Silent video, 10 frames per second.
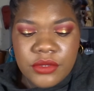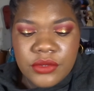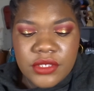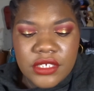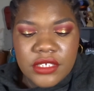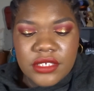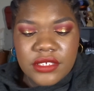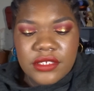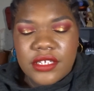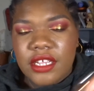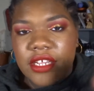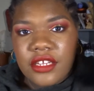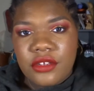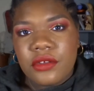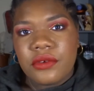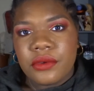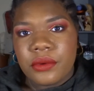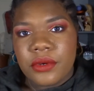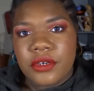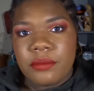using this Nicka K New
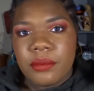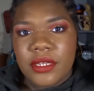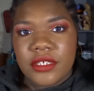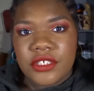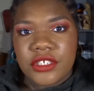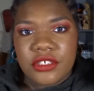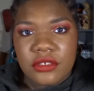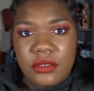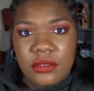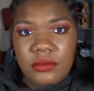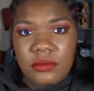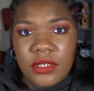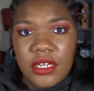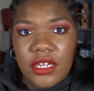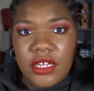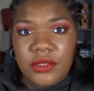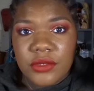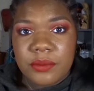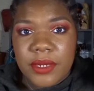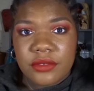York blush,
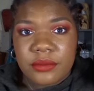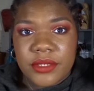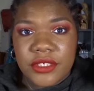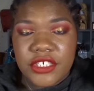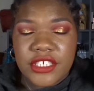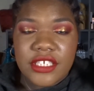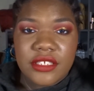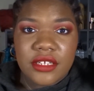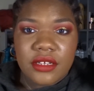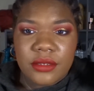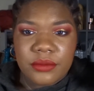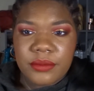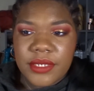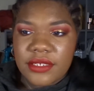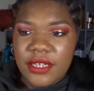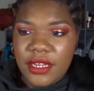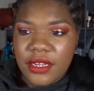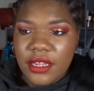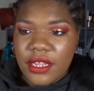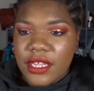loose powder blush in the color Romantic.
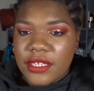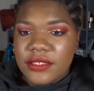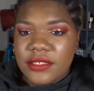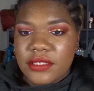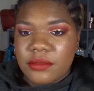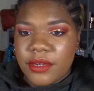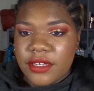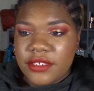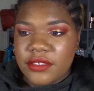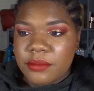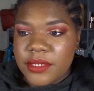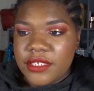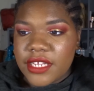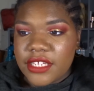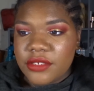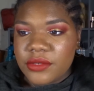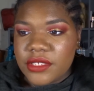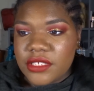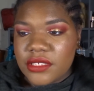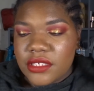Since my last update I used
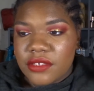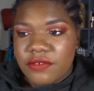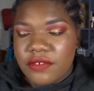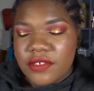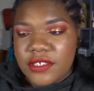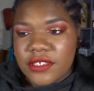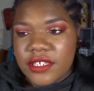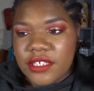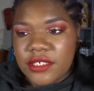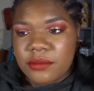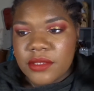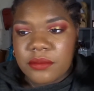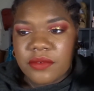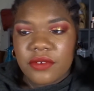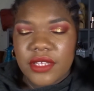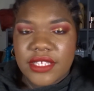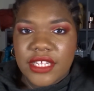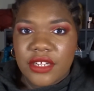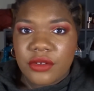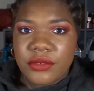it 15 times, before that
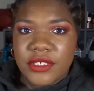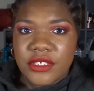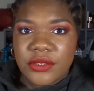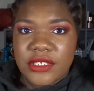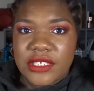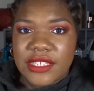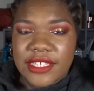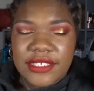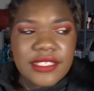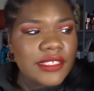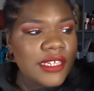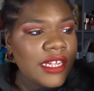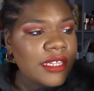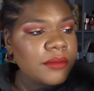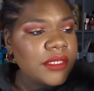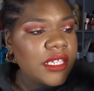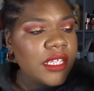I already used it 19 times.